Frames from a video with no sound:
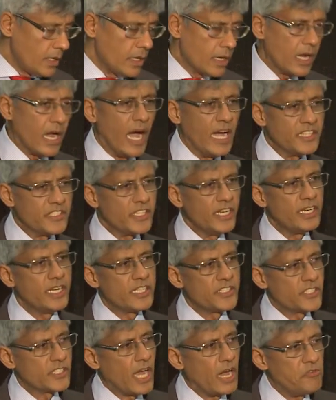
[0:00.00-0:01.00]
Kaizen
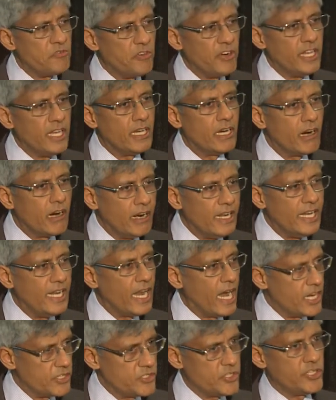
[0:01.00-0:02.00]
Discovery early
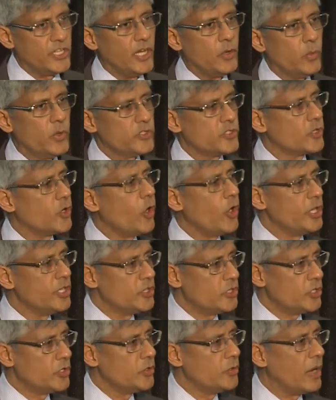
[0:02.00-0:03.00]
last year was going
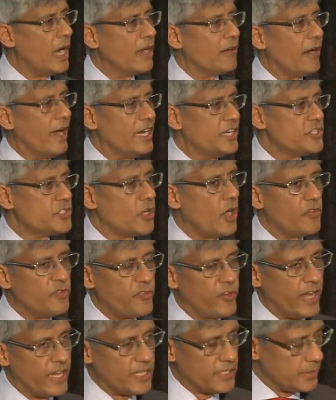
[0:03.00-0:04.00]
through a rights
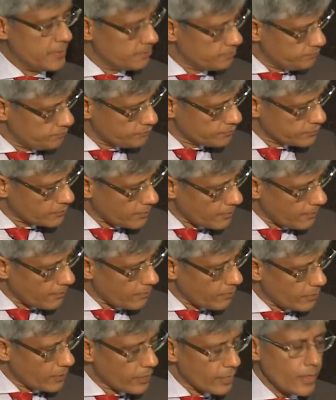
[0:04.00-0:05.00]
offering.
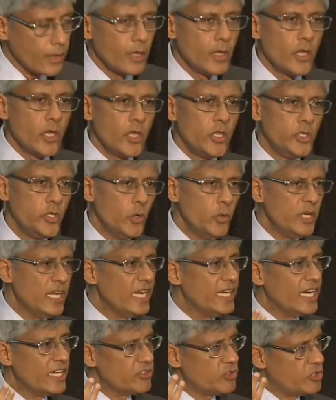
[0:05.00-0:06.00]
You
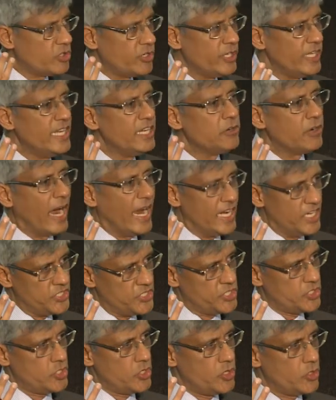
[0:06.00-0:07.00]
needed three
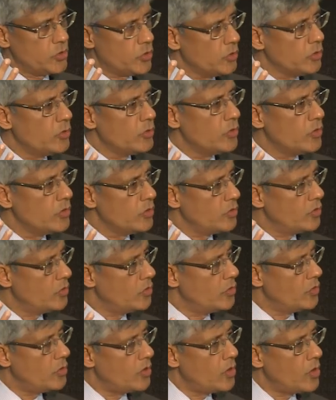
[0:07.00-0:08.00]
rights to
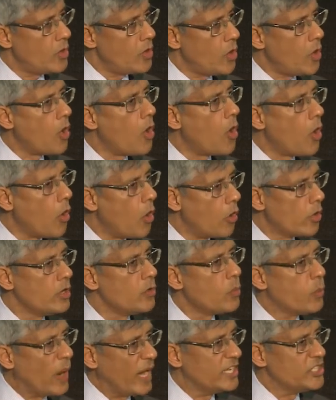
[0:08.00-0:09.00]

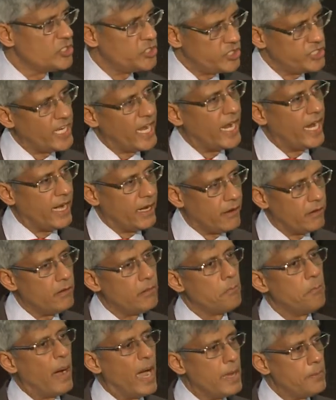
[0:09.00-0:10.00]
own one share
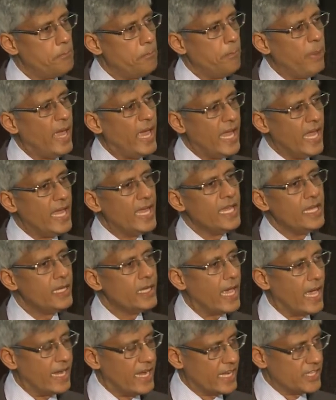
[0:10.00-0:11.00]
by
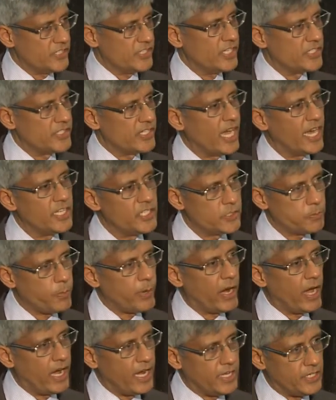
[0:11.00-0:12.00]
paying an exercise
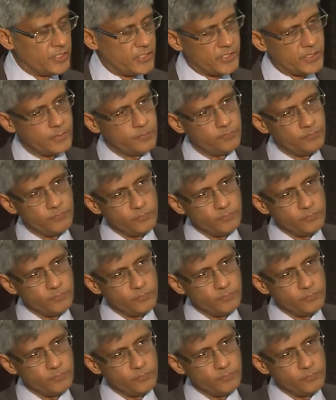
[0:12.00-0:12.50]
price.